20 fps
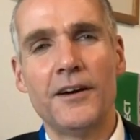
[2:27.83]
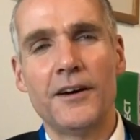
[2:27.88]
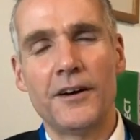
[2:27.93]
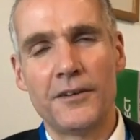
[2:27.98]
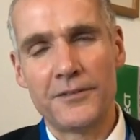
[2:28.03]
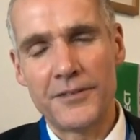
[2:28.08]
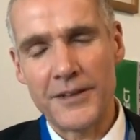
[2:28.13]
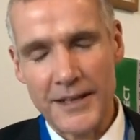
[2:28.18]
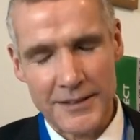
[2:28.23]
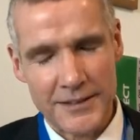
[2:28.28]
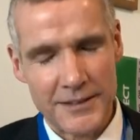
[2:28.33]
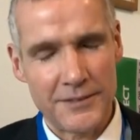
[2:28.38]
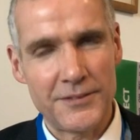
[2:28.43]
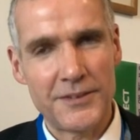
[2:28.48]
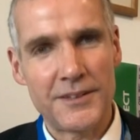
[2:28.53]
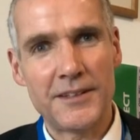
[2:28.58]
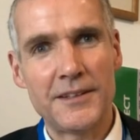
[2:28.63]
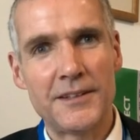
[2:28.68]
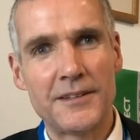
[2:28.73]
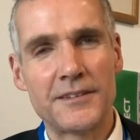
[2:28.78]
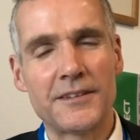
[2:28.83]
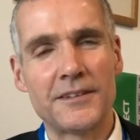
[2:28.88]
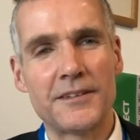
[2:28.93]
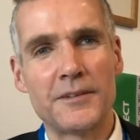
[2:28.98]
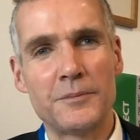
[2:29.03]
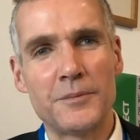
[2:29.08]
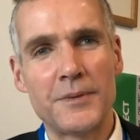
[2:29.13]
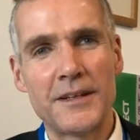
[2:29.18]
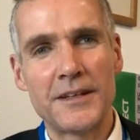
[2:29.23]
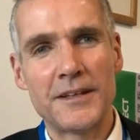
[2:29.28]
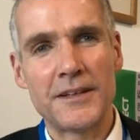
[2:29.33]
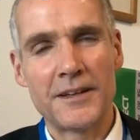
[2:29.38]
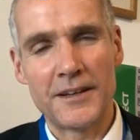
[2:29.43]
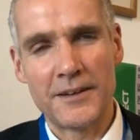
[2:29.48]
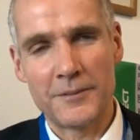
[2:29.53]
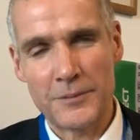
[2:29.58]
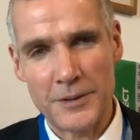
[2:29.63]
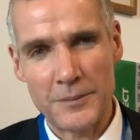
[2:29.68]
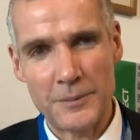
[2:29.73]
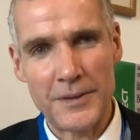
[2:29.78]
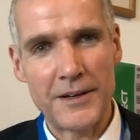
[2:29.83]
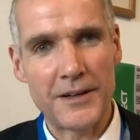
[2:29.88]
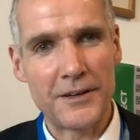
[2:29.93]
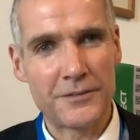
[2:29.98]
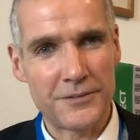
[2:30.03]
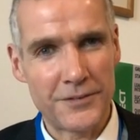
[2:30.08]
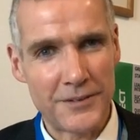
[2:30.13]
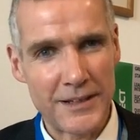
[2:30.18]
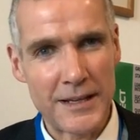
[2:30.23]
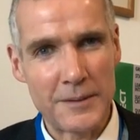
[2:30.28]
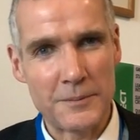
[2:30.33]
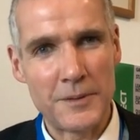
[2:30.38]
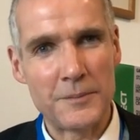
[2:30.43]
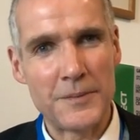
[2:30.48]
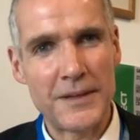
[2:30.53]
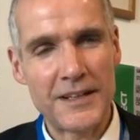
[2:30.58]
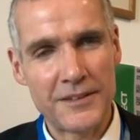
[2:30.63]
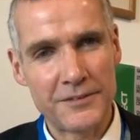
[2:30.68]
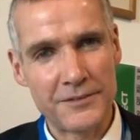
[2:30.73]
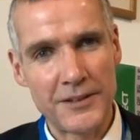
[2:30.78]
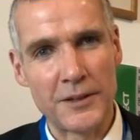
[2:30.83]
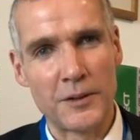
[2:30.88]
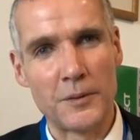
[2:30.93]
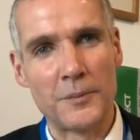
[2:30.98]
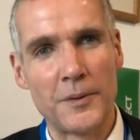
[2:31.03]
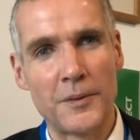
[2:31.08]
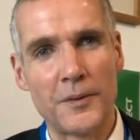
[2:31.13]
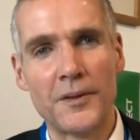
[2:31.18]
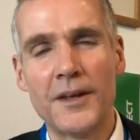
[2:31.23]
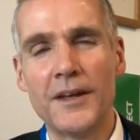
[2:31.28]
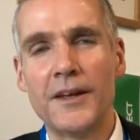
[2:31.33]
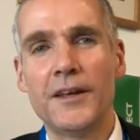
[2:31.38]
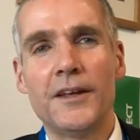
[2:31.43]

of the activities that are being prepared for them and made available